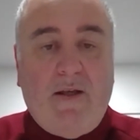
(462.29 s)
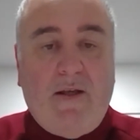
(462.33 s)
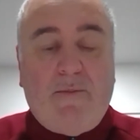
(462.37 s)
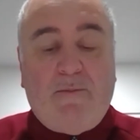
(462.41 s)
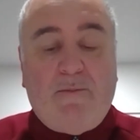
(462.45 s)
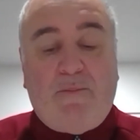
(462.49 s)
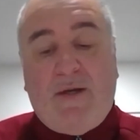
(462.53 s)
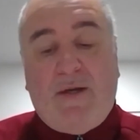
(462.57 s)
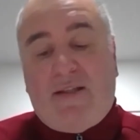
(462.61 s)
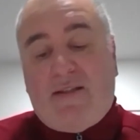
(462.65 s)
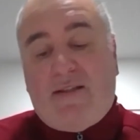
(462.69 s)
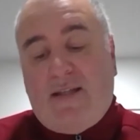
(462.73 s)

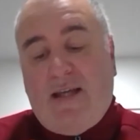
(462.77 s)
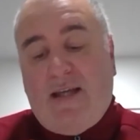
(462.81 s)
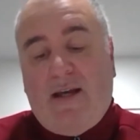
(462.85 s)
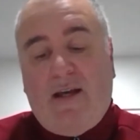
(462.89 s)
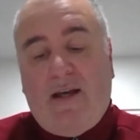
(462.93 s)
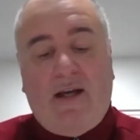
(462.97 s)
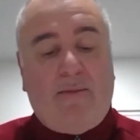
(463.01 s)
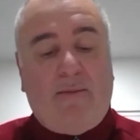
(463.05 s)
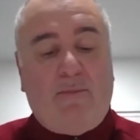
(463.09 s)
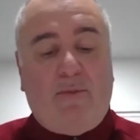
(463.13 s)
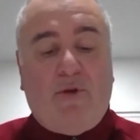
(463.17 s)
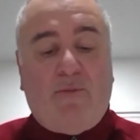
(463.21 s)
But
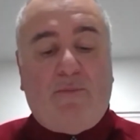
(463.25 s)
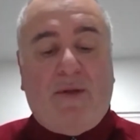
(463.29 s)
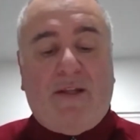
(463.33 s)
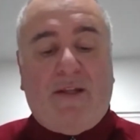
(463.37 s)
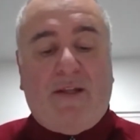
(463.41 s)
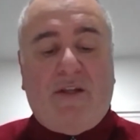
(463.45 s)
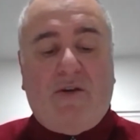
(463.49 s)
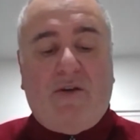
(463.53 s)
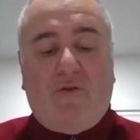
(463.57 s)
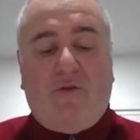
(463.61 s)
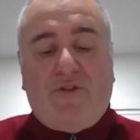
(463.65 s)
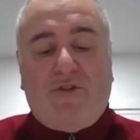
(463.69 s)

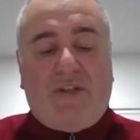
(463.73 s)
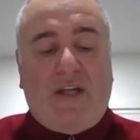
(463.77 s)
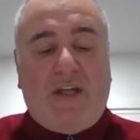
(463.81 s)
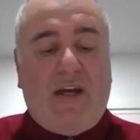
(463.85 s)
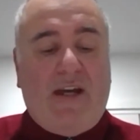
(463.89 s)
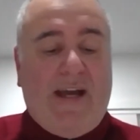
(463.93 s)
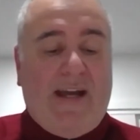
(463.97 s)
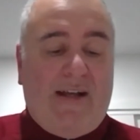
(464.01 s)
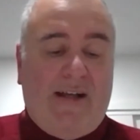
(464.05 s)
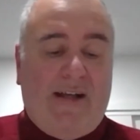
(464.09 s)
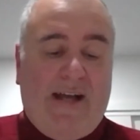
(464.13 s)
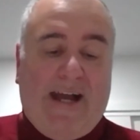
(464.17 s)
but
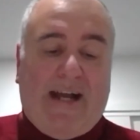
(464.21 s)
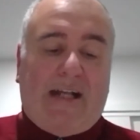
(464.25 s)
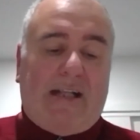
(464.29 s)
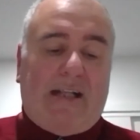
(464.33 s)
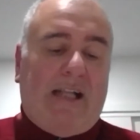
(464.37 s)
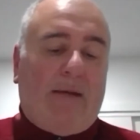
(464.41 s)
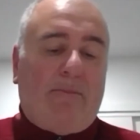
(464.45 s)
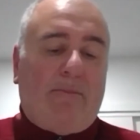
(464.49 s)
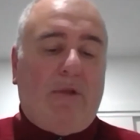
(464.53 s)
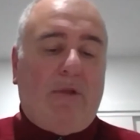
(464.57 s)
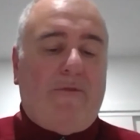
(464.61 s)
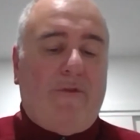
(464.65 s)
also at
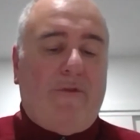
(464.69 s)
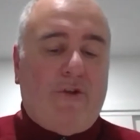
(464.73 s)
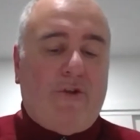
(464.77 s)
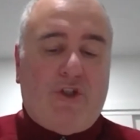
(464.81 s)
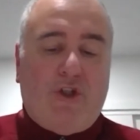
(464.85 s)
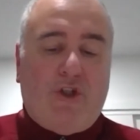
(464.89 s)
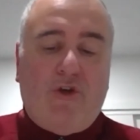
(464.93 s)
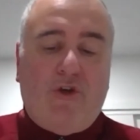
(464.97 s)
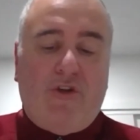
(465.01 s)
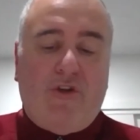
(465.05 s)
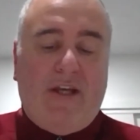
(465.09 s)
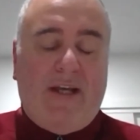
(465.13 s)
club level
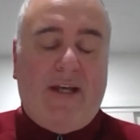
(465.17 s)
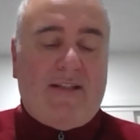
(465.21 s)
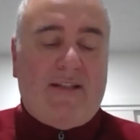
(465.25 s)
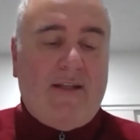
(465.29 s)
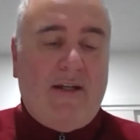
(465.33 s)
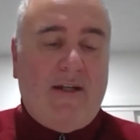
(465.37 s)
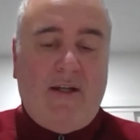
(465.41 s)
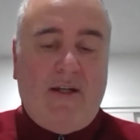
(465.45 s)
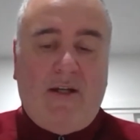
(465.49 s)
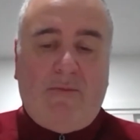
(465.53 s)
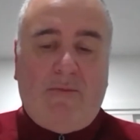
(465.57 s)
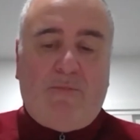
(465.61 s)
too, there's
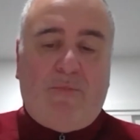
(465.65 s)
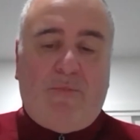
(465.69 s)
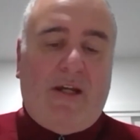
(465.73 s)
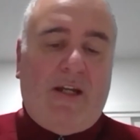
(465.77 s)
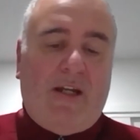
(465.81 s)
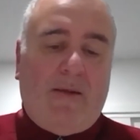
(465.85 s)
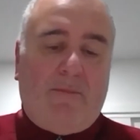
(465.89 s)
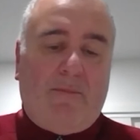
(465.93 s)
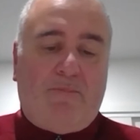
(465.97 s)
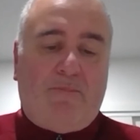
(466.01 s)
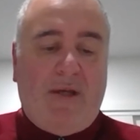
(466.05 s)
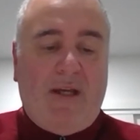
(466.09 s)
been
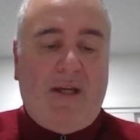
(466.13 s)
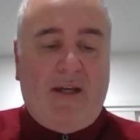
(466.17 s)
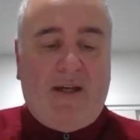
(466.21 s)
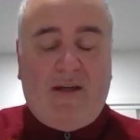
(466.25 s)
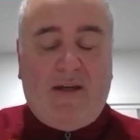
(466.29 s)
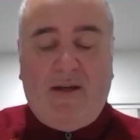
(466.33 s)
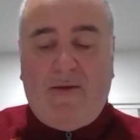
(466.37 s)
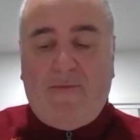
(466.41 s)
a big